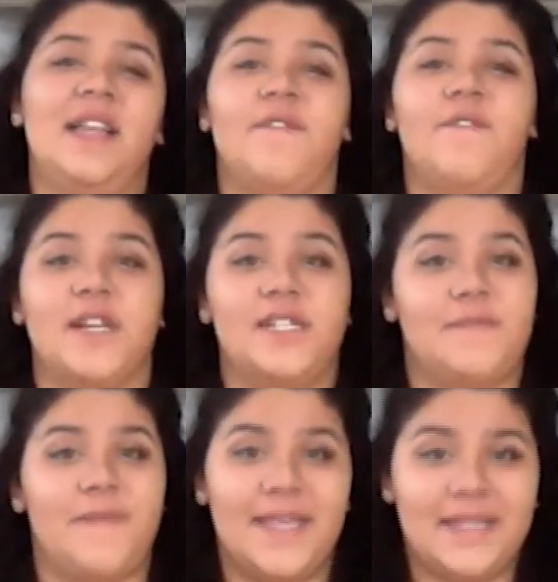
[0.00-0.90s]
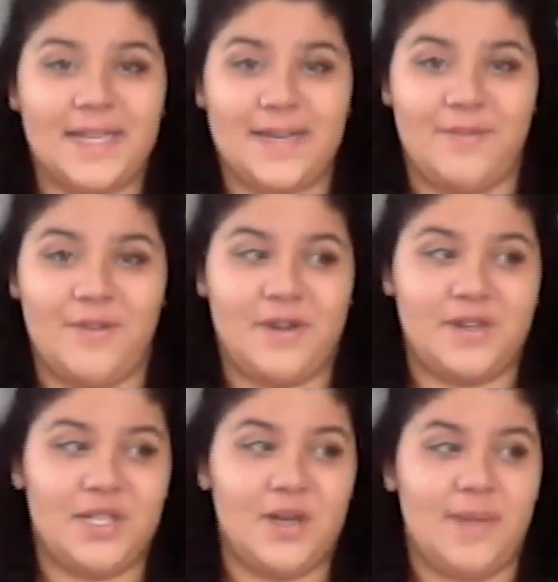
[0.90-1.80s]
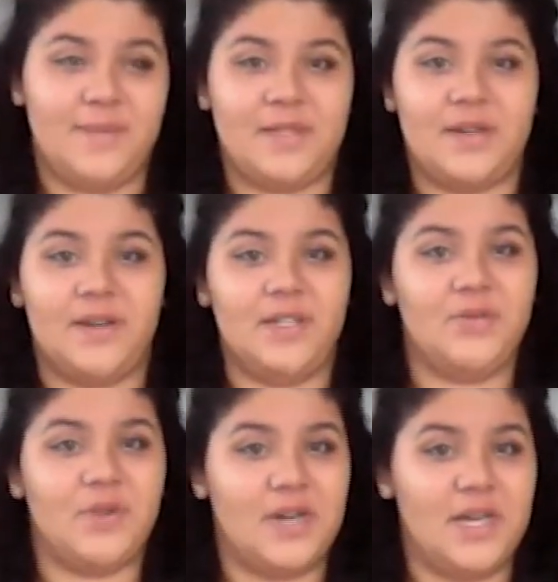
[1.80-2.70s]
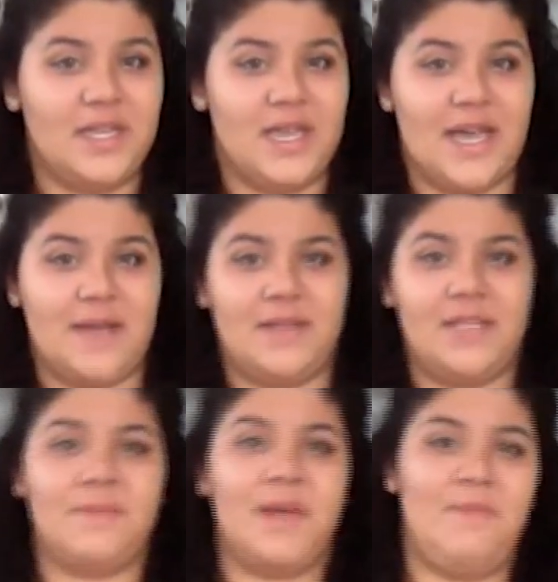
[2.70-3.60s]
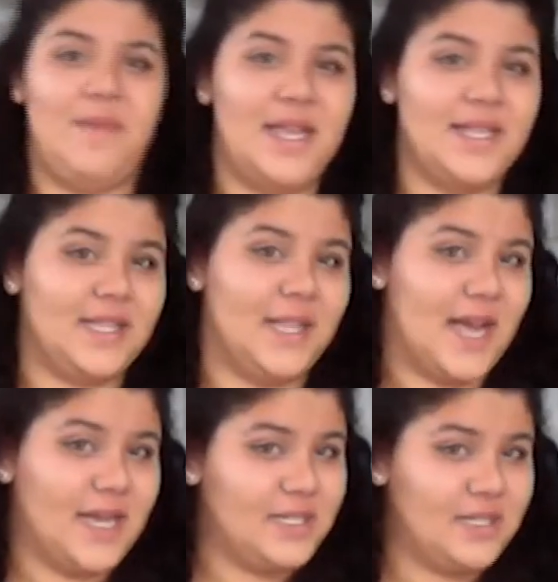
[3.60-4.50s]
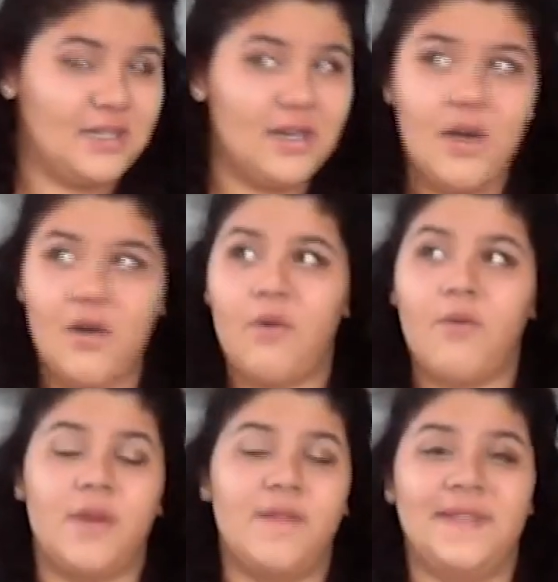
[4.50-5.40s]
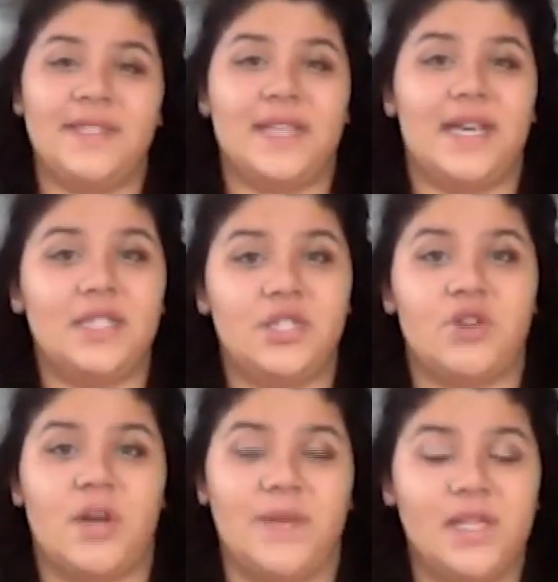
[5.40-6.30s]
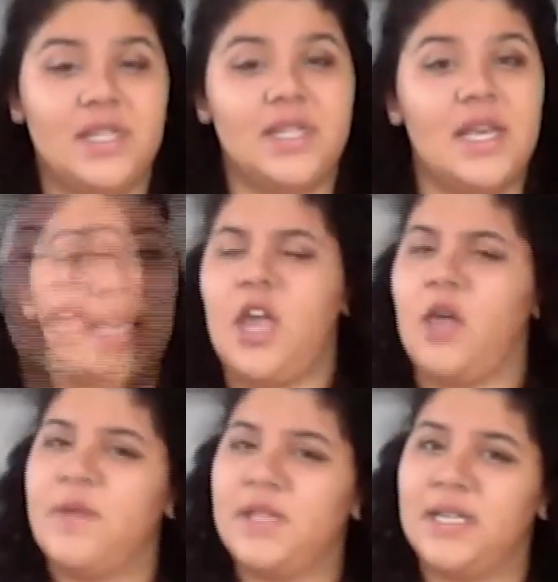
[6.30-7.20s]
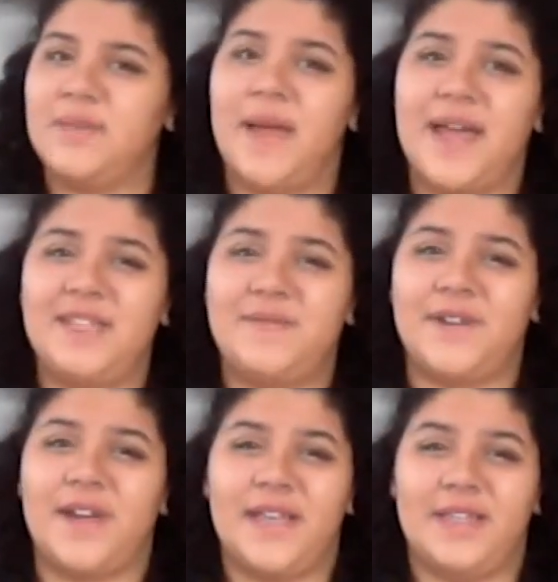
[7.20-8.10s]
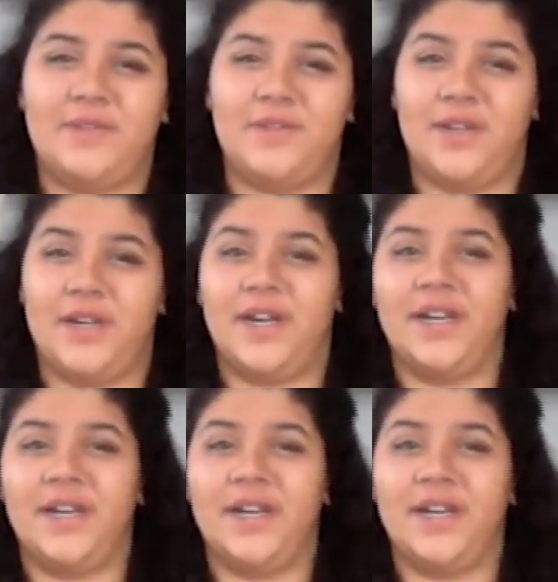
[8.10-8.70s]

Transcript: a fresh face anymore, so I'm starting to worry that this might be his last, or one of his last dramas. He almost didn't pass for a high schooler.